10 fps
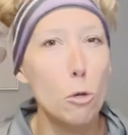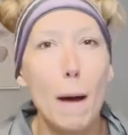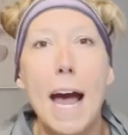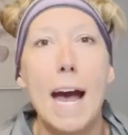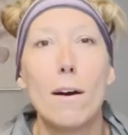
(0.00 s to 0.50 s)

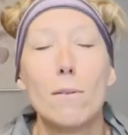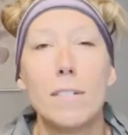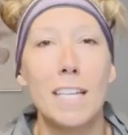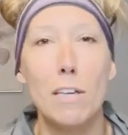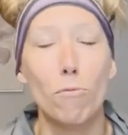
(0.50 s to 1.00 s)
pounds
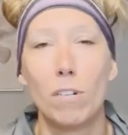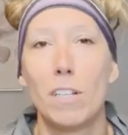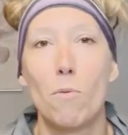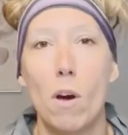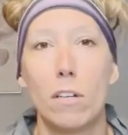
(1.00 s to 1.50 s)
that you
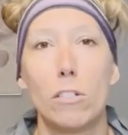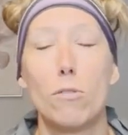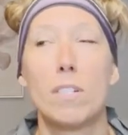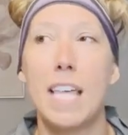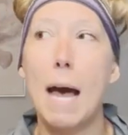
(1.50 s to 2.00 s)
really want to
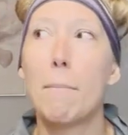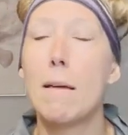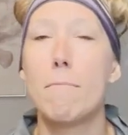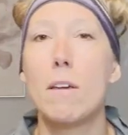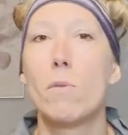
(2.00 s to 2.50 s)
lose, that
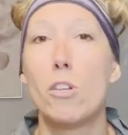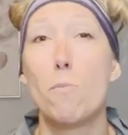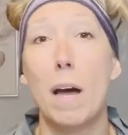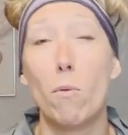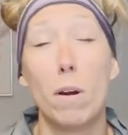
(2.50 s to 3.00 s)
might be when you
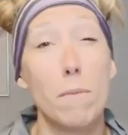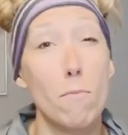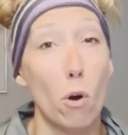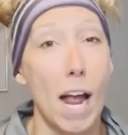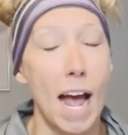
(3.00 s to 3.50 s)
might want to be
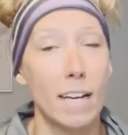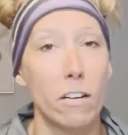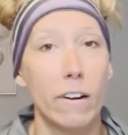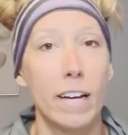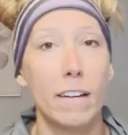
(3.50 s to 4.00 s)
more
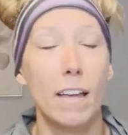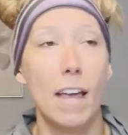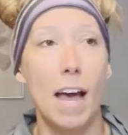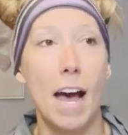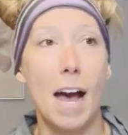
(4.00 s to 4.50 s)
accurate.
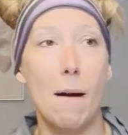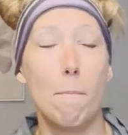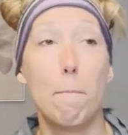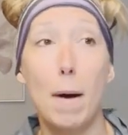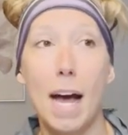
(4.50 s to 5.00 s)

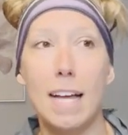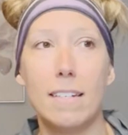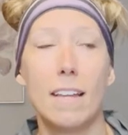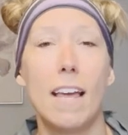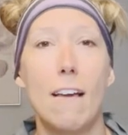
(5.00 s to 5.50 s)
But
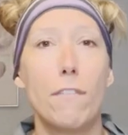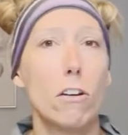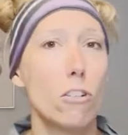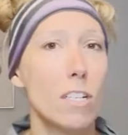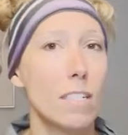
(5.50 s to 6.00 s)
if
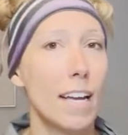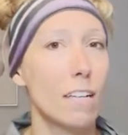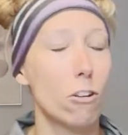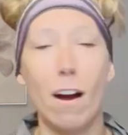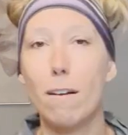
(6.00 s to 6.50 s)
you're just
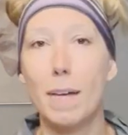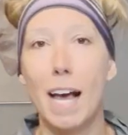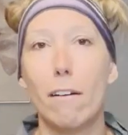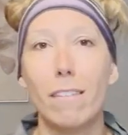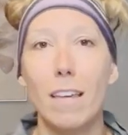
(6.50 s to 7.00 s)
like trying to be
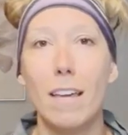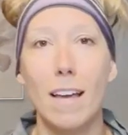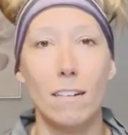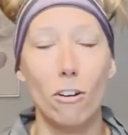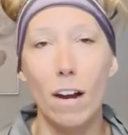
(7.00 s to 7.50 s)
healthy
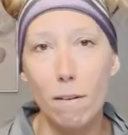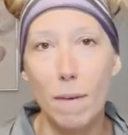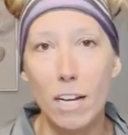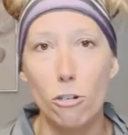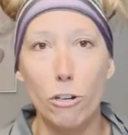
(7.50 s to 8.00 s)
and trying to
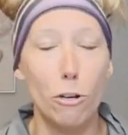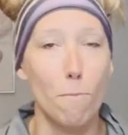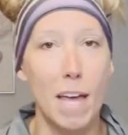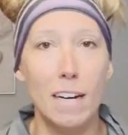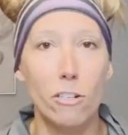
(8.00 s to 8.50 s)
make sure you're
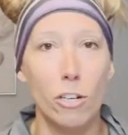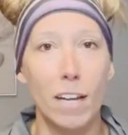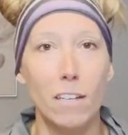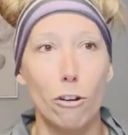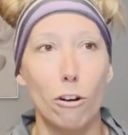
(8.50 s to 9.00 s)

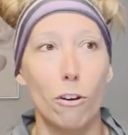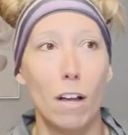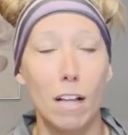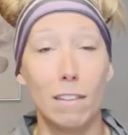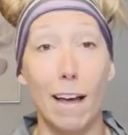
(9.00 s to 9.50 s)
managing your
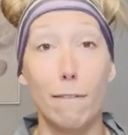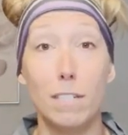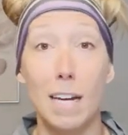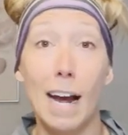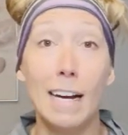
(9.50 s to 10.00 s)

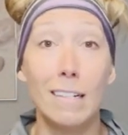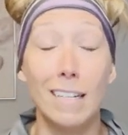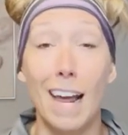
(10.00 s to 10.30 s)
lifestyle in a